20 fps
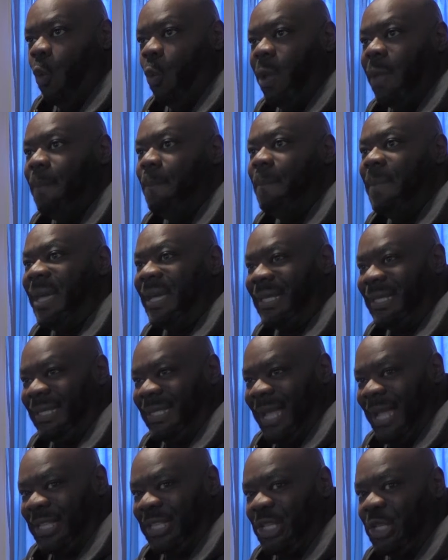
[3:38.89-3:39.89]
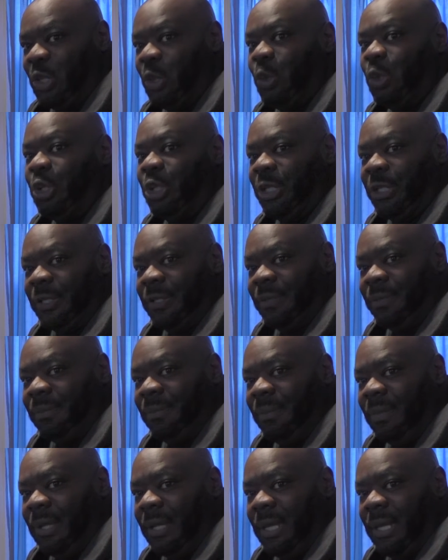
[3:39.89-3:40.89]
we mixed that solution
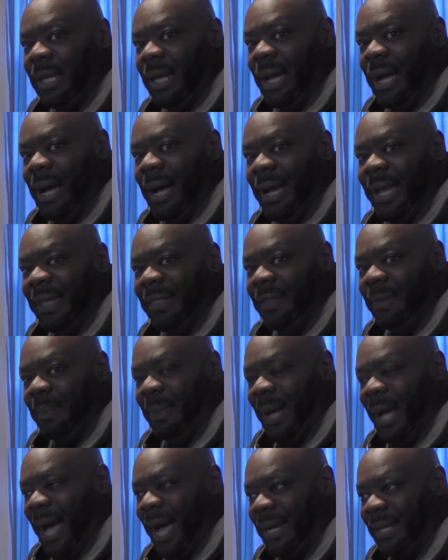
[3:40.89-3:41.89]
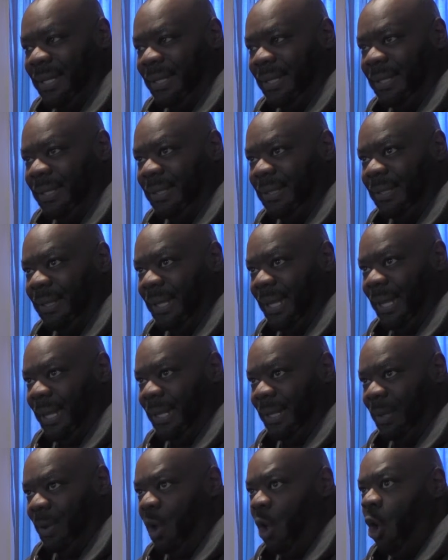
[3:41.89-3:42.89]
in the pot.
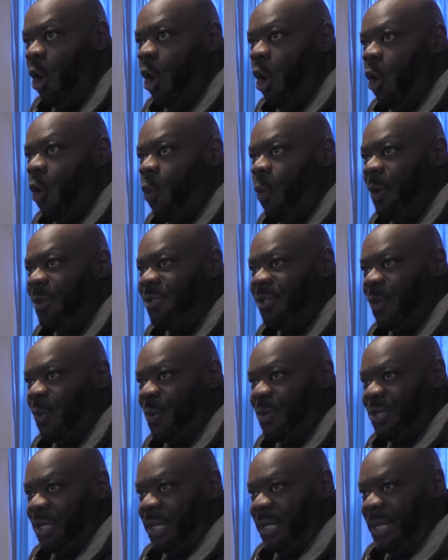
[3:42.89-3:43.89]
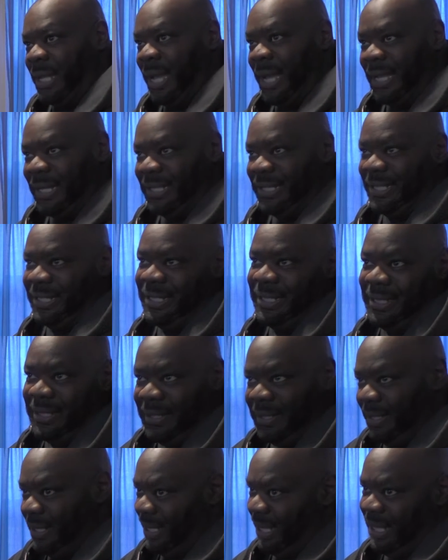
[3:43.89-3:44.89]
And once it was a nice,
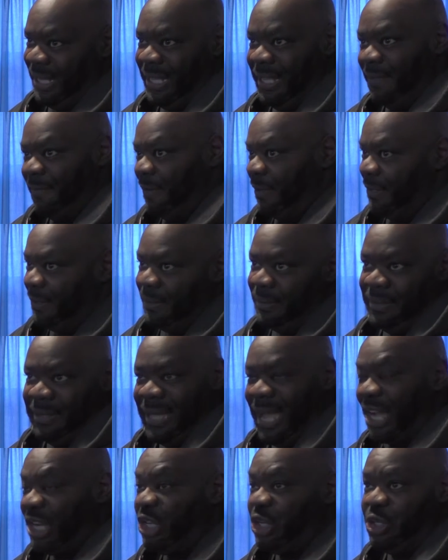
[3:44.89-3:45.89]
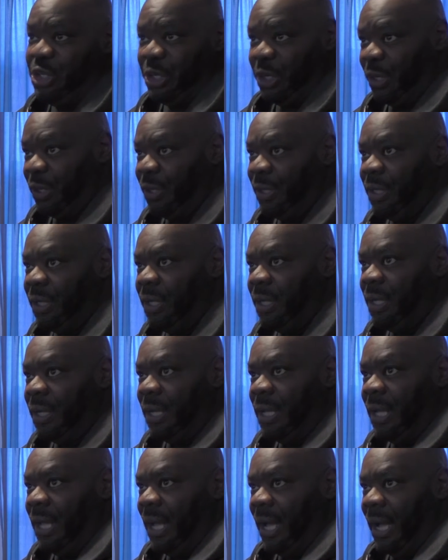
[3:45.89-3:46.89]
even texture,
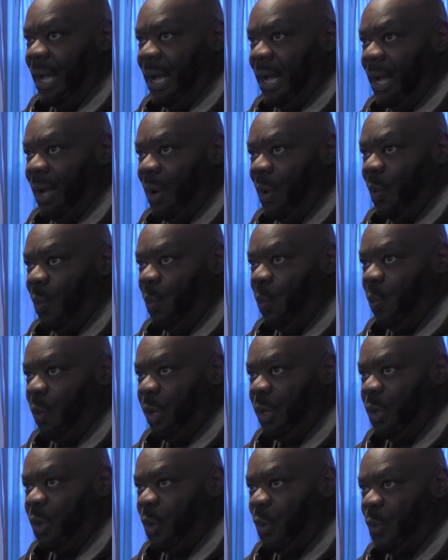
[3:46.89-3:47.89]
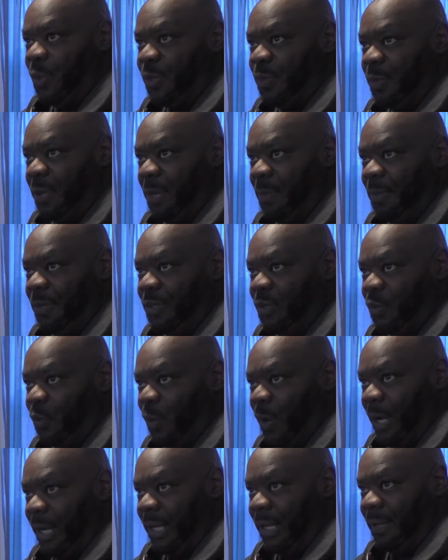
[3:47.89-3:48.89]
we knew it was pretty much
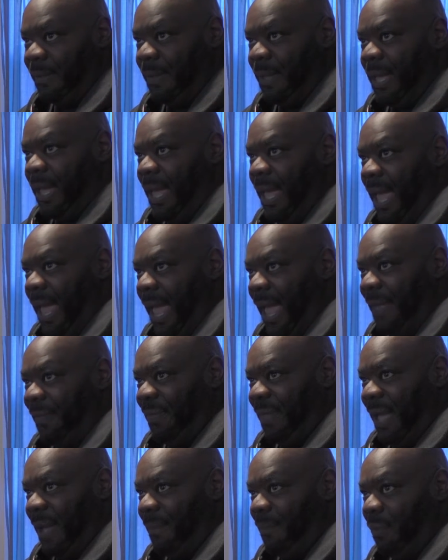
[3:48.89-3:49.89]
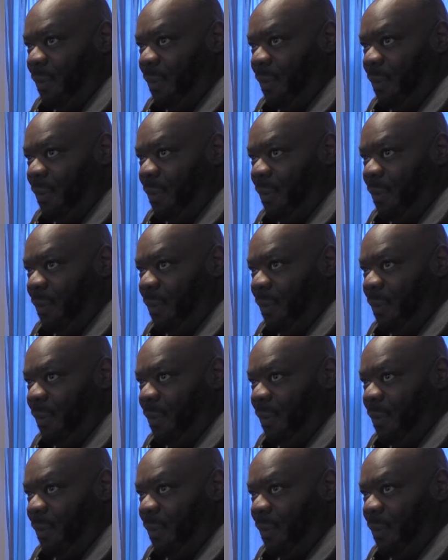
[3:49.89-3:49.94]
ready. At that